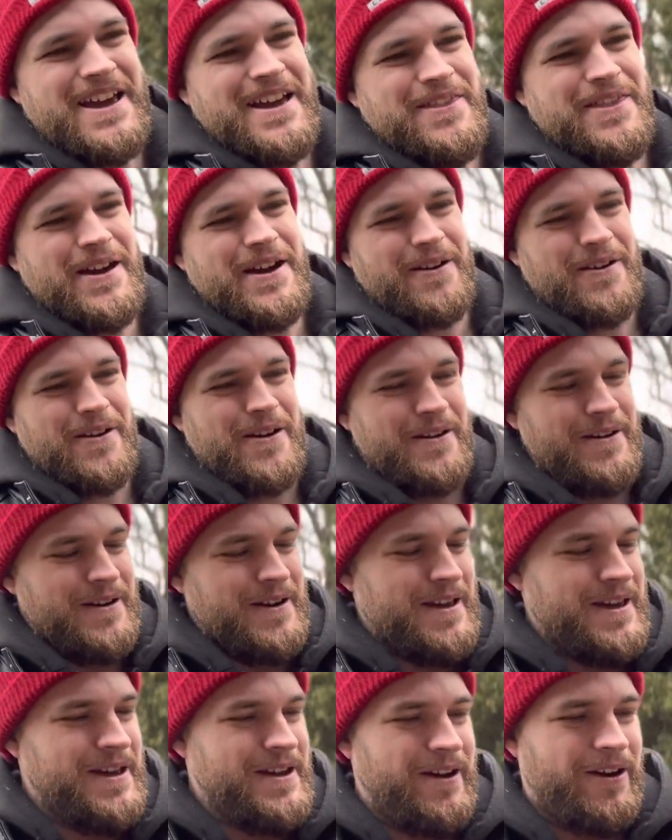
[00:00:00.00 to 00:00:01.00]
There
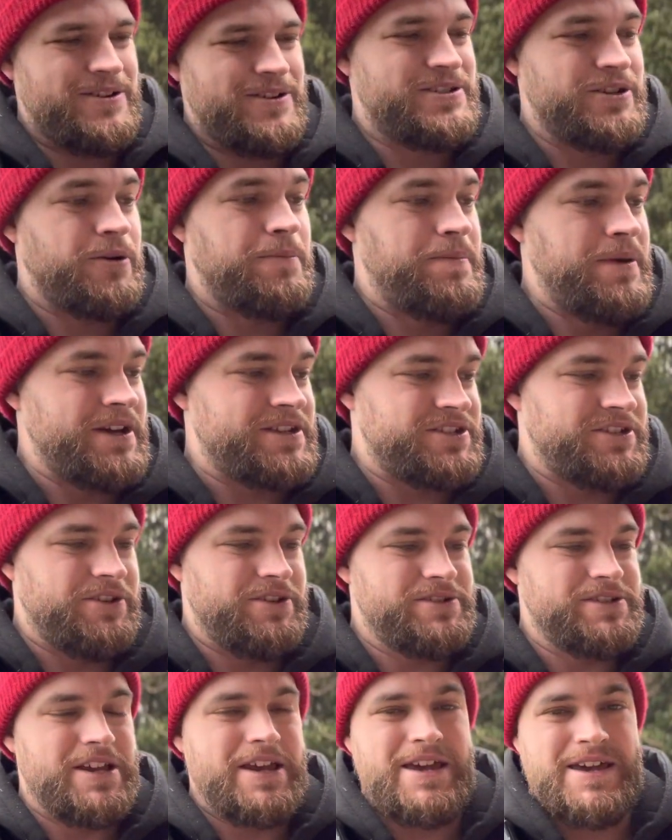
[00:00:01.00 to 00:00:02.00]
are still
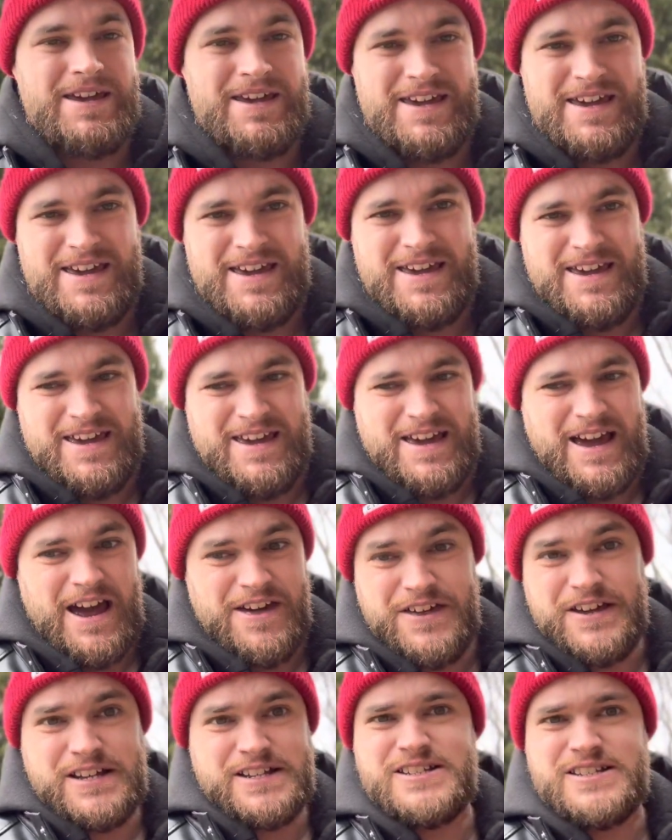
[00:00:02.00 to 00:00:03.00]
pictures. I
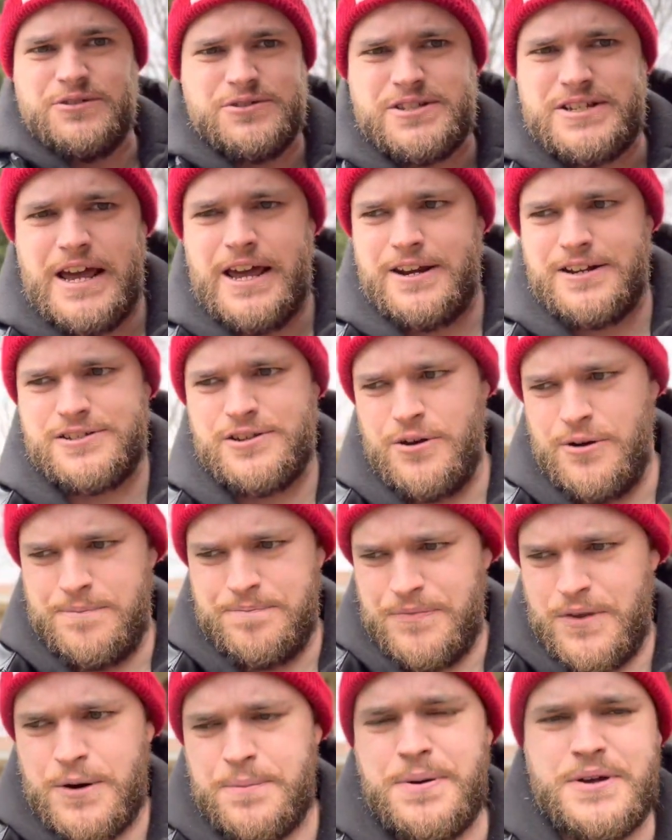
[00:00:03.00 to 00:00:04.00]
think it's still standing. So
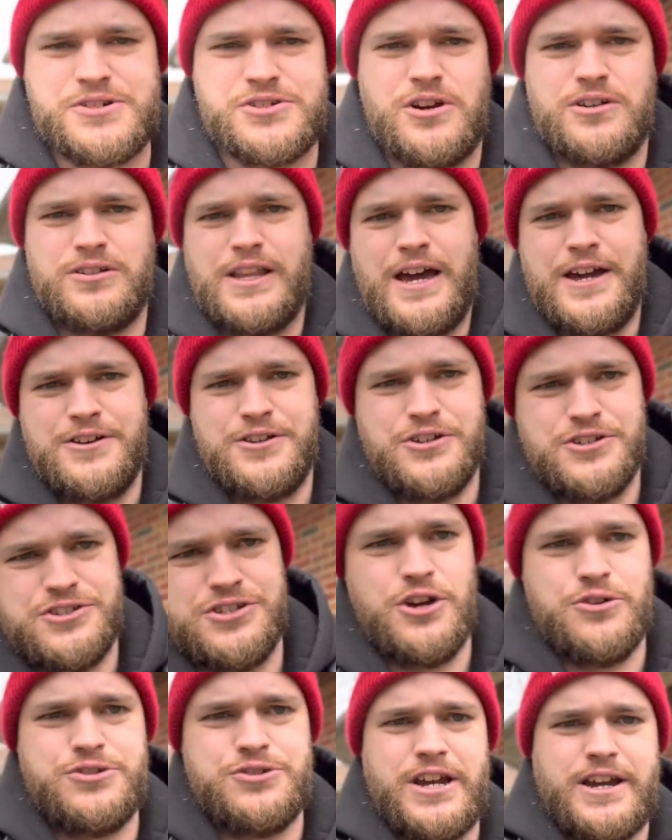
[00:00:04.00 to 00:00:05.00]
there are pictures online. You can
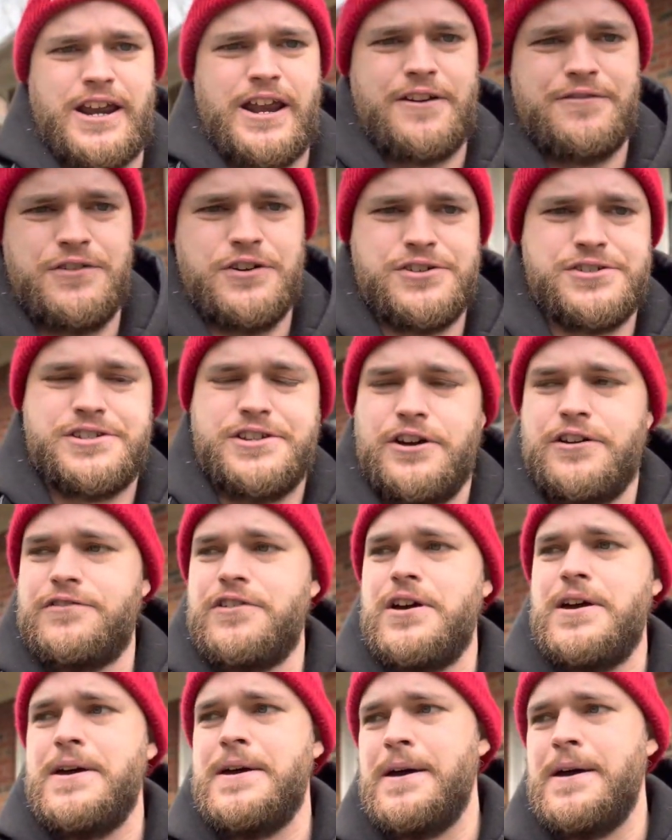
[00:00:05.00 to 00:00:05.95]
go check it out for yourself.